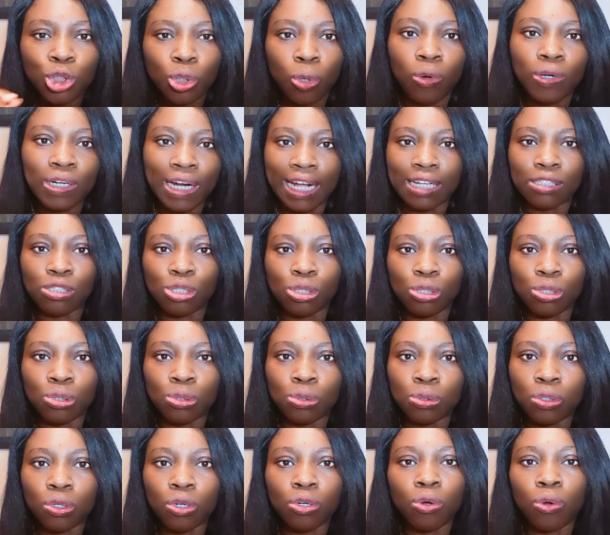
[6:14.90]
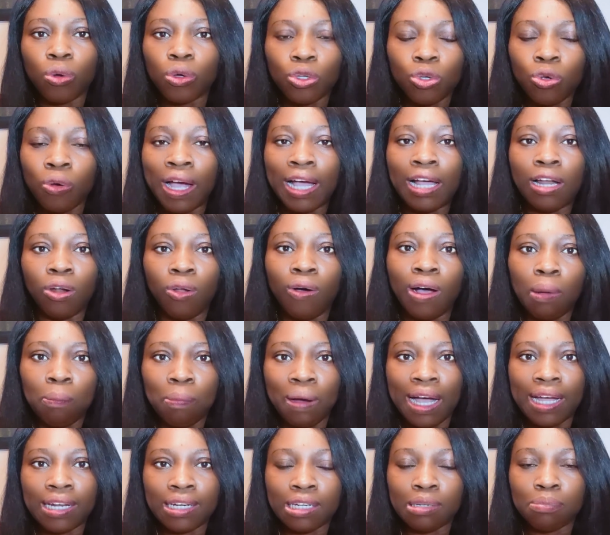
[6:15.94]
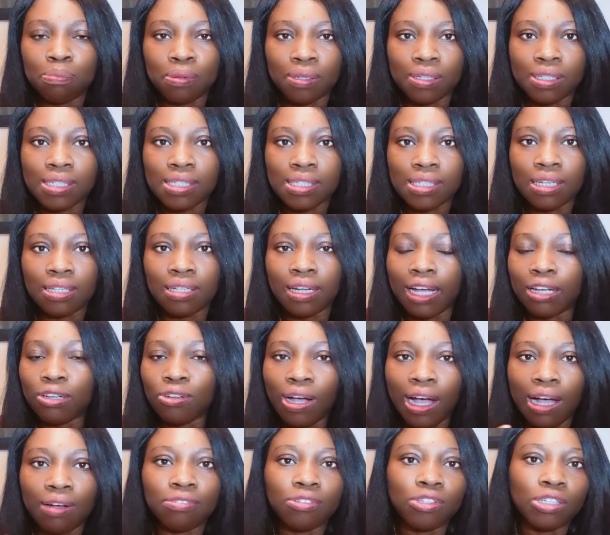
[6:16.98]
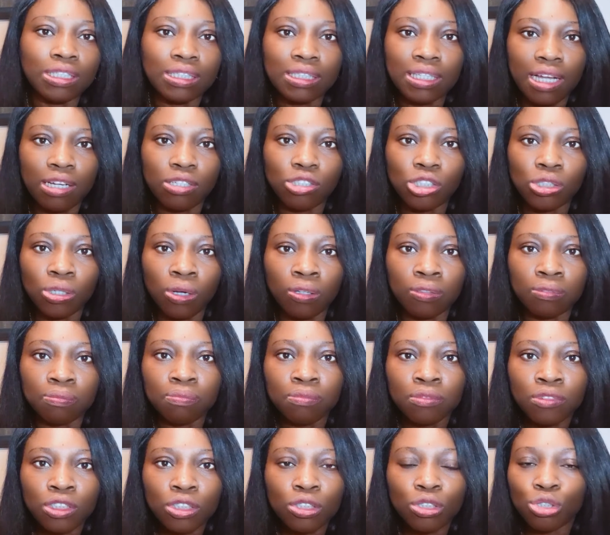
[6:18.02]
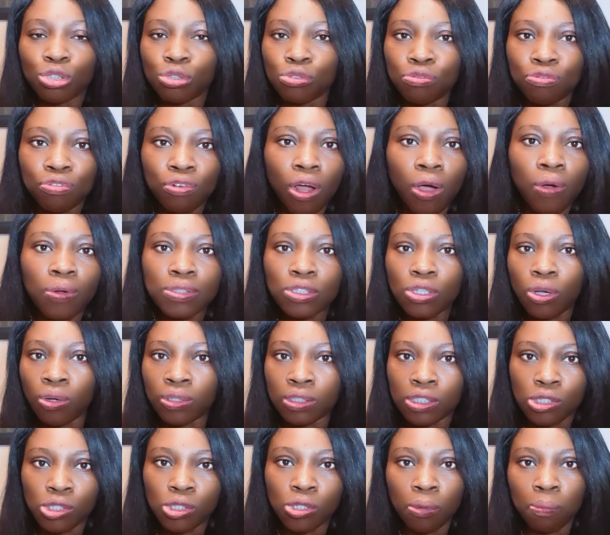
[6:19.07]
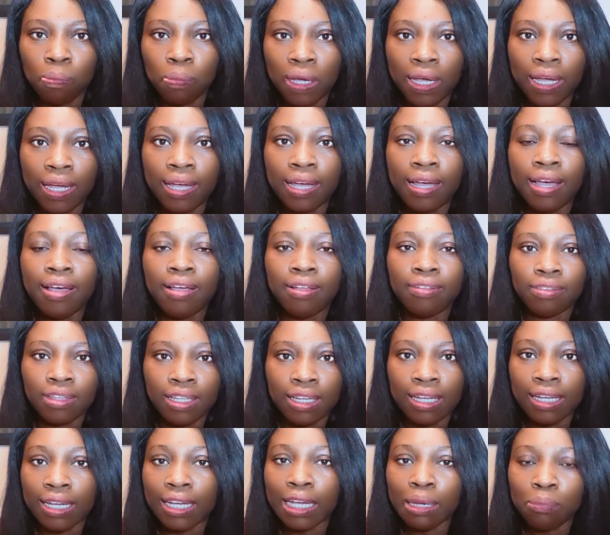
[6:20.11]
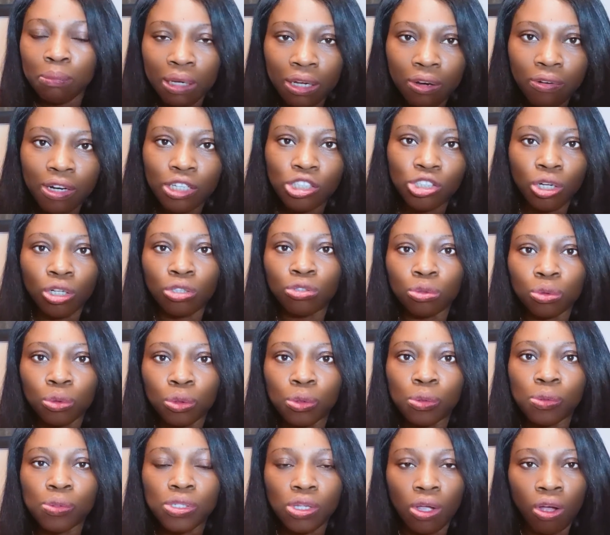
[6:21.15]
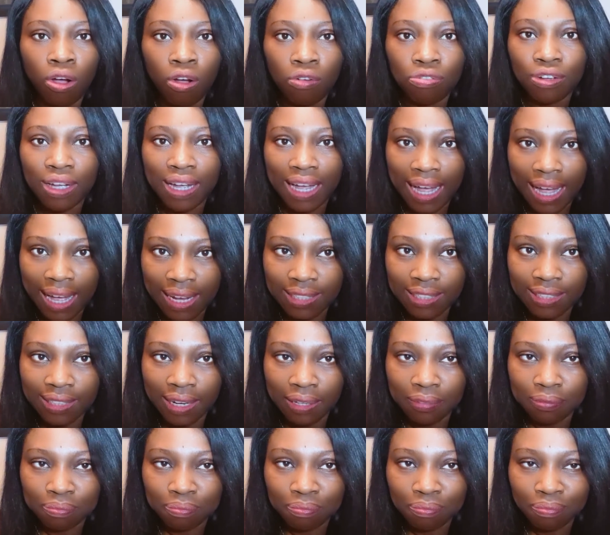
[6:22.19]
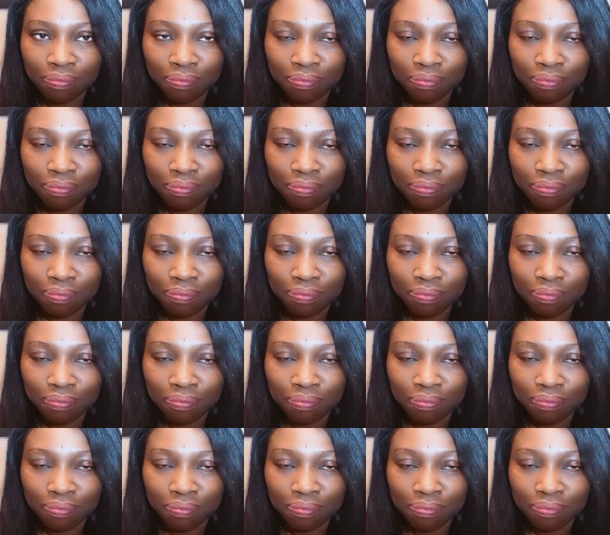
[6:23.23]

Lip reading: show that you know you are a law-abiding person and you have no intention to flaunt or disobey the immigration rules of Canada.